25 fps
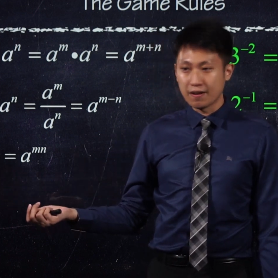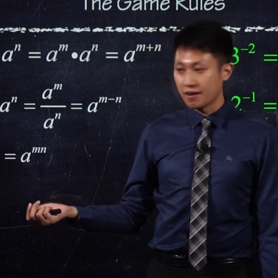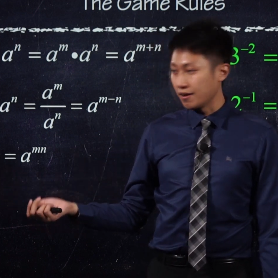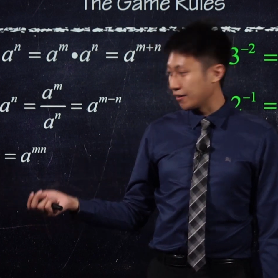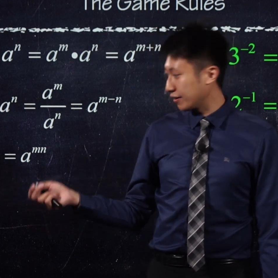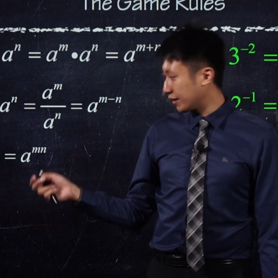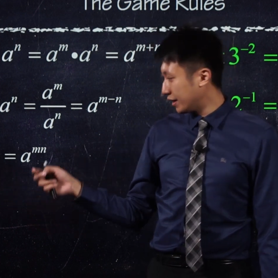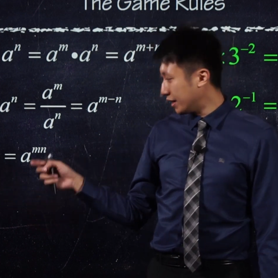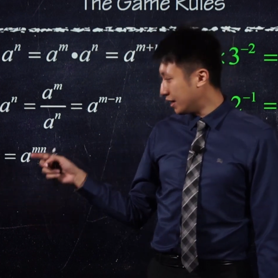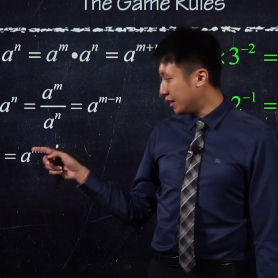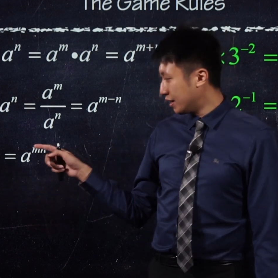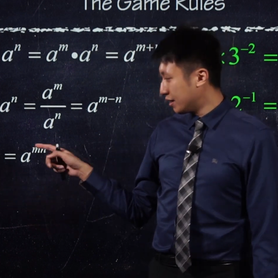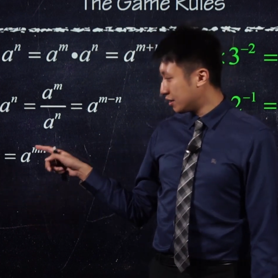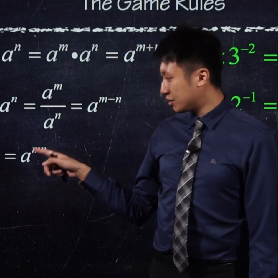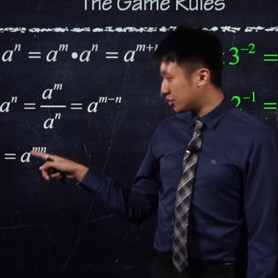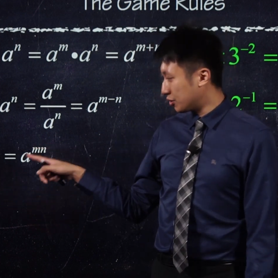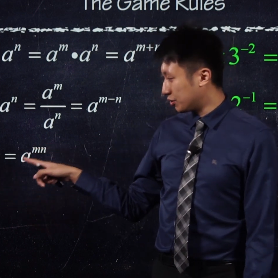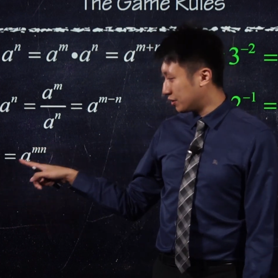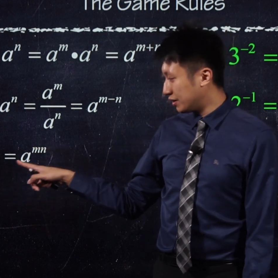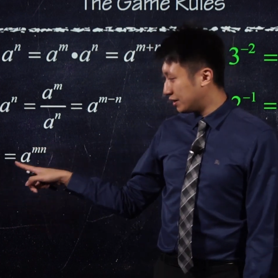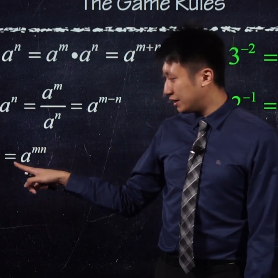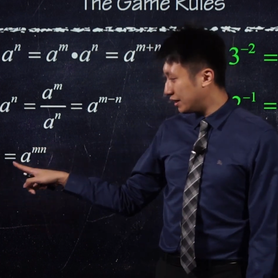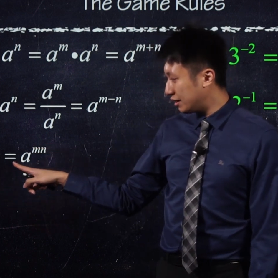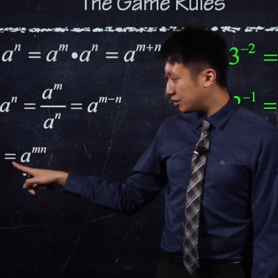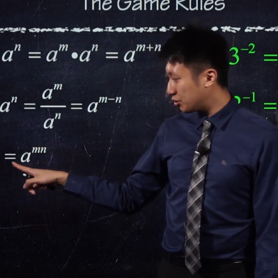Okay, so
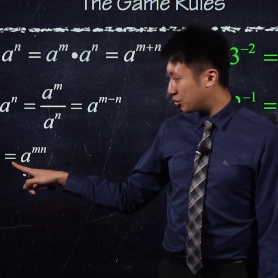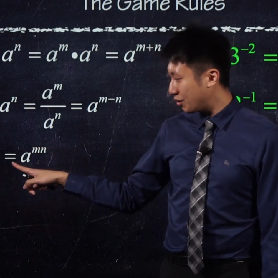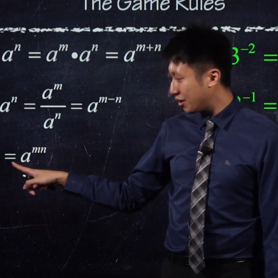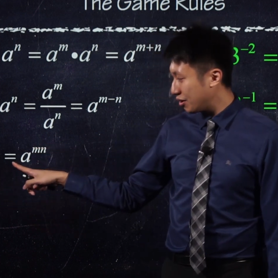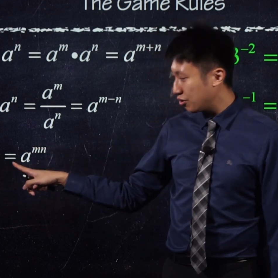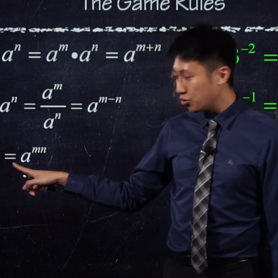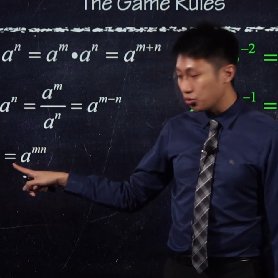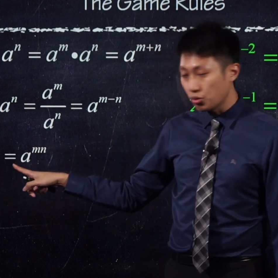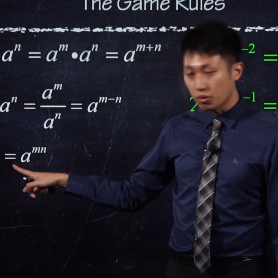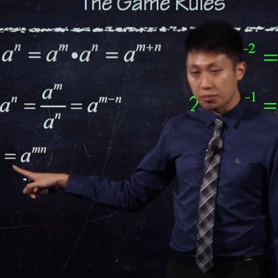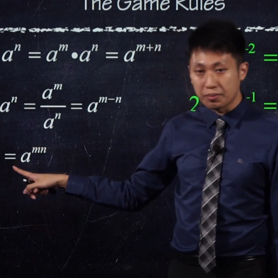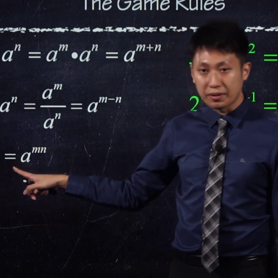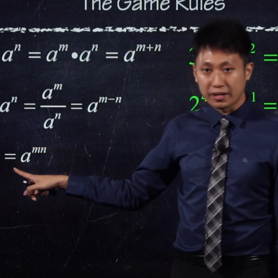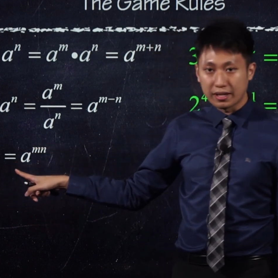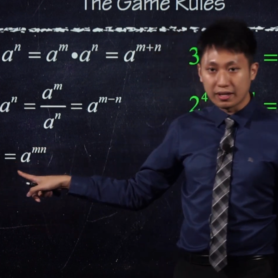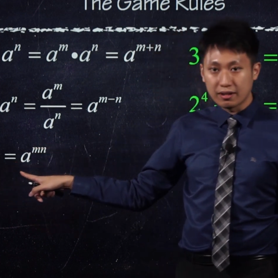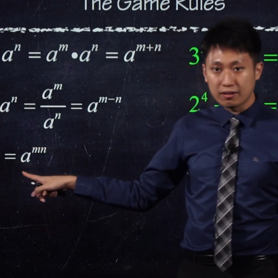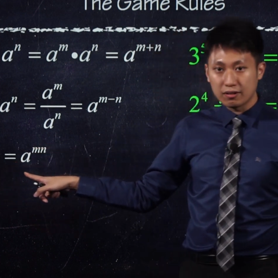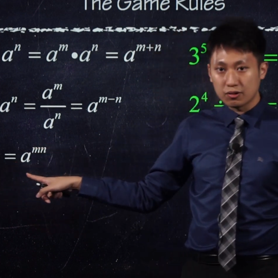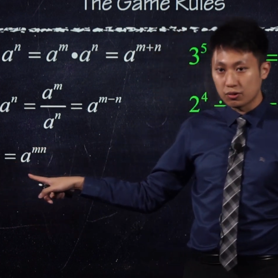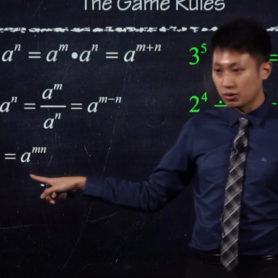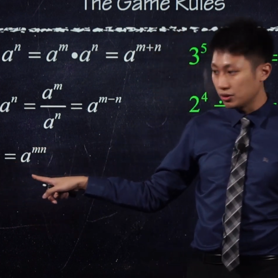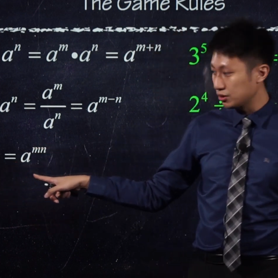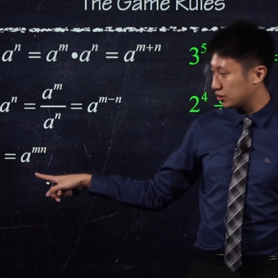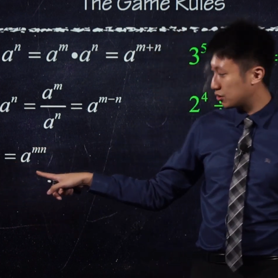this one will be
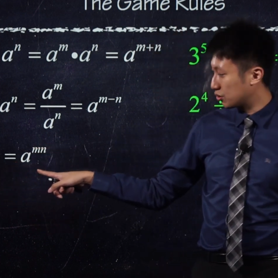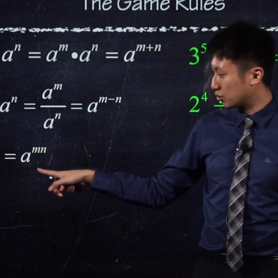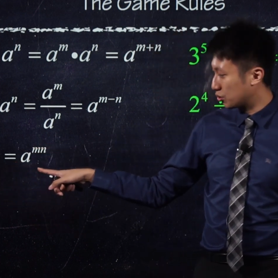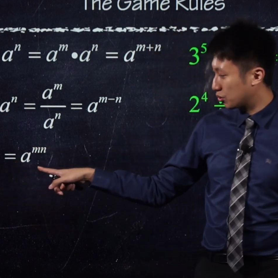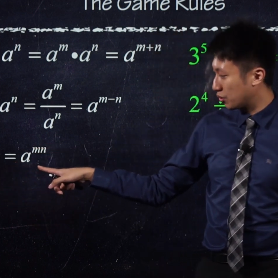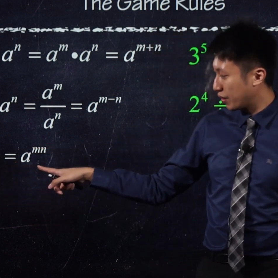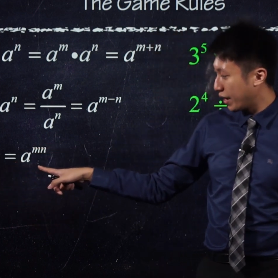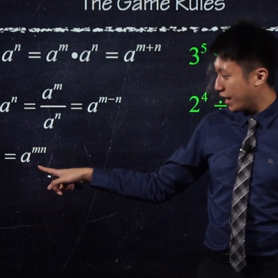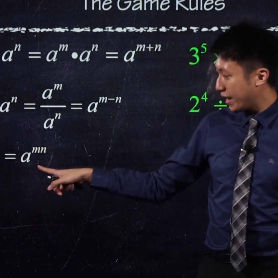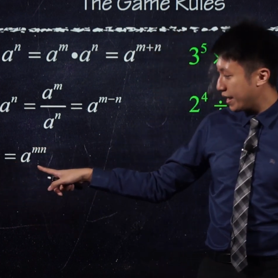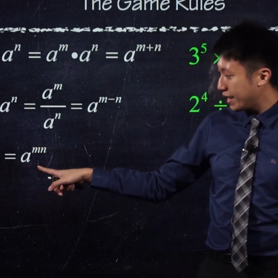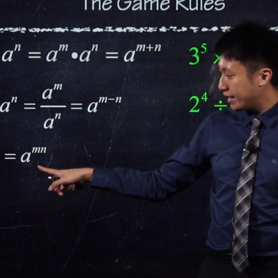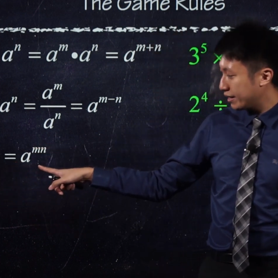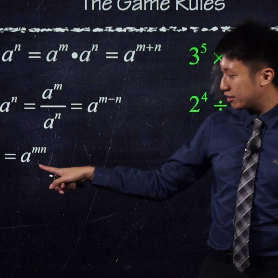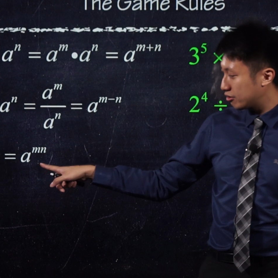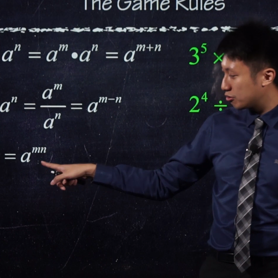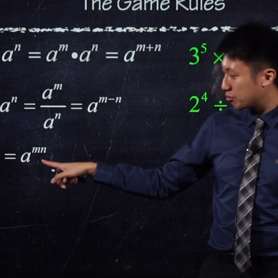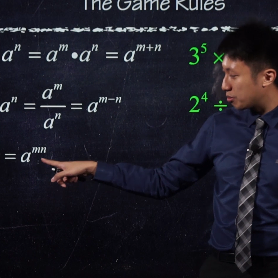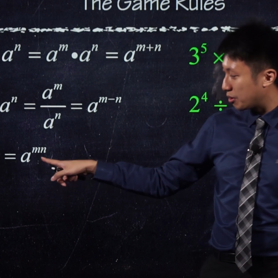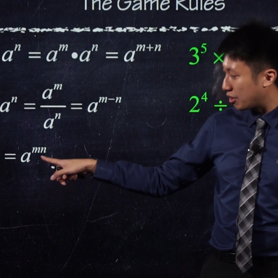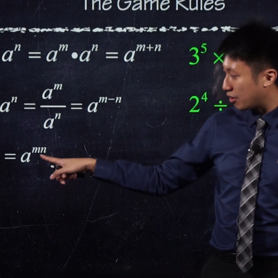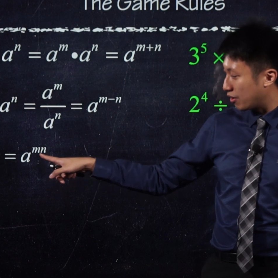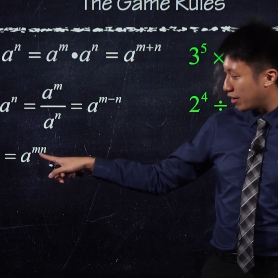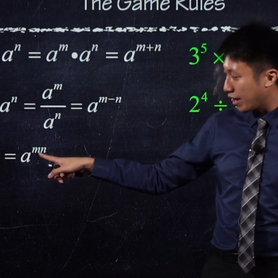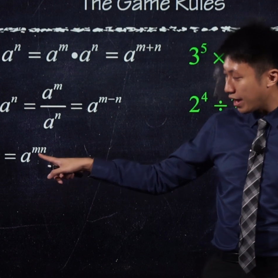equals to a to the
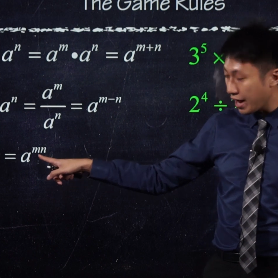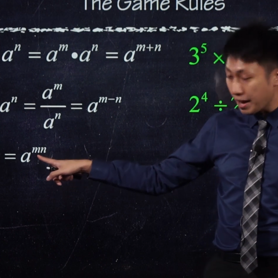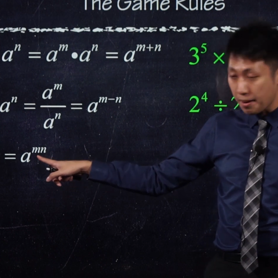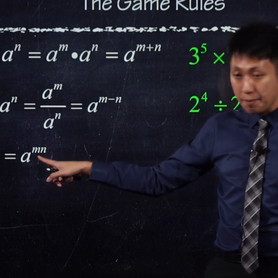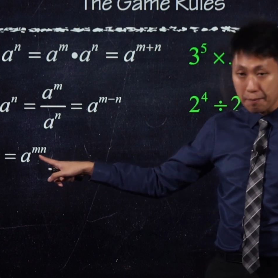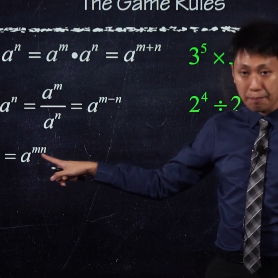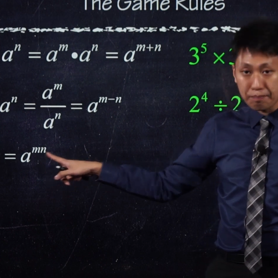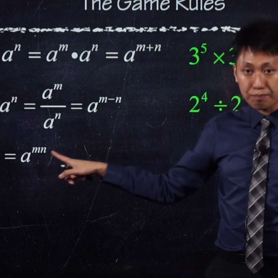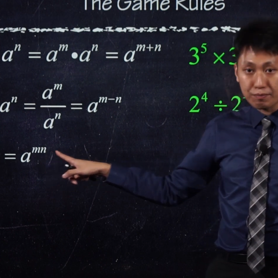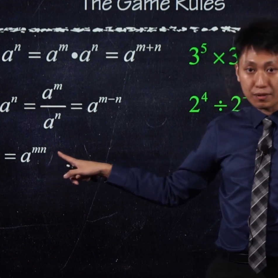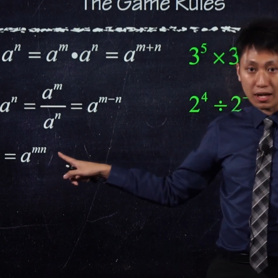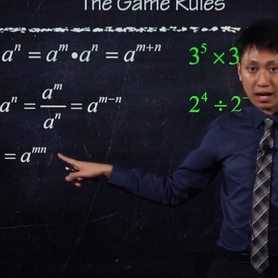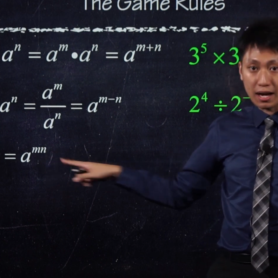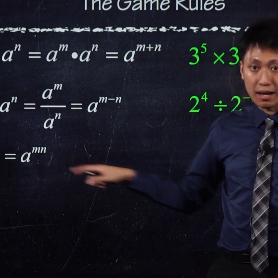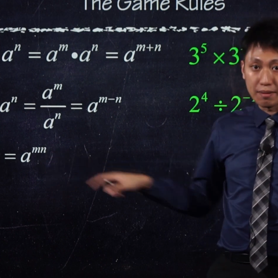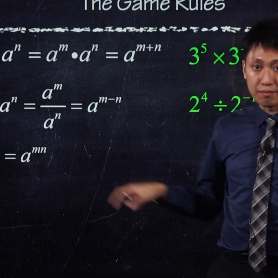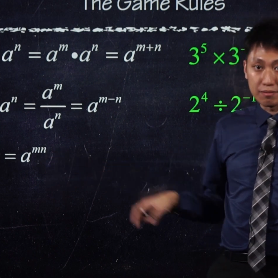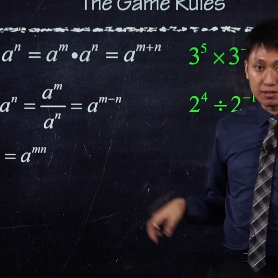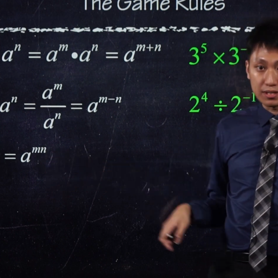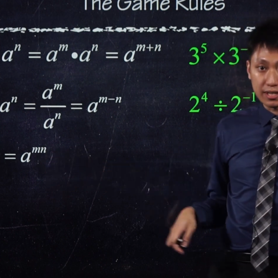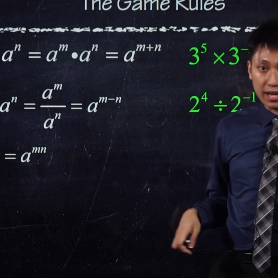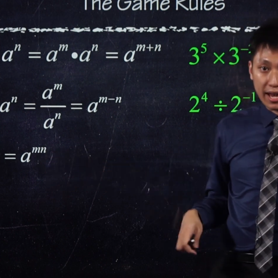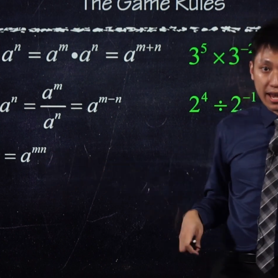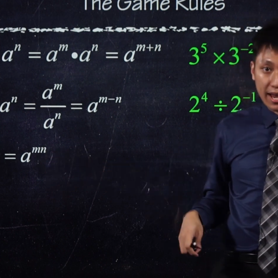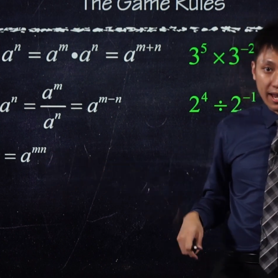power m
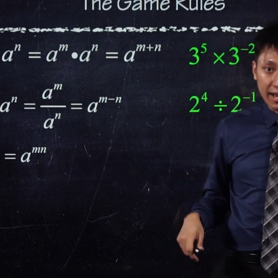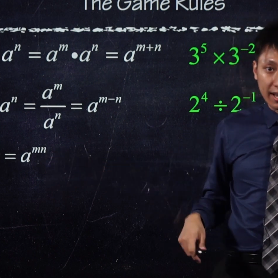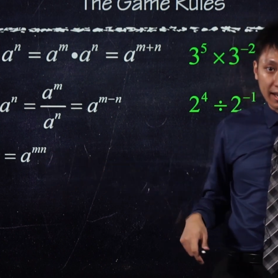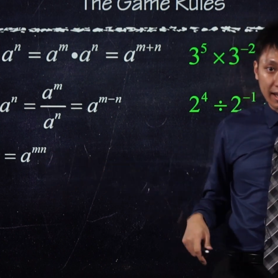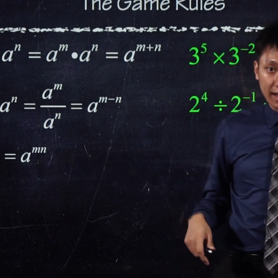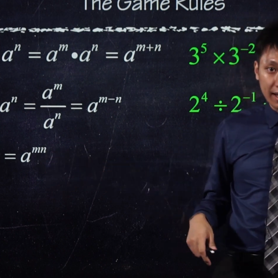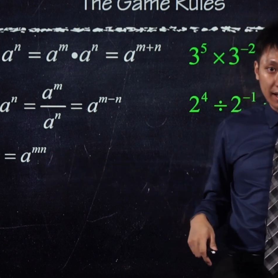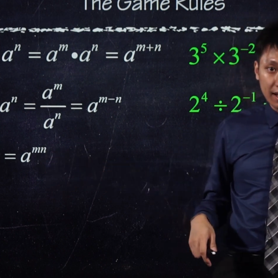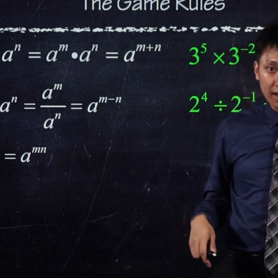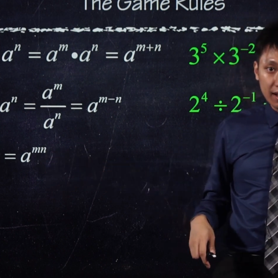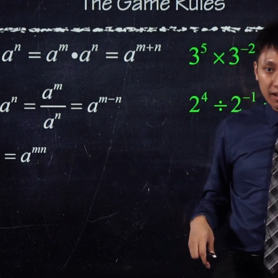times n.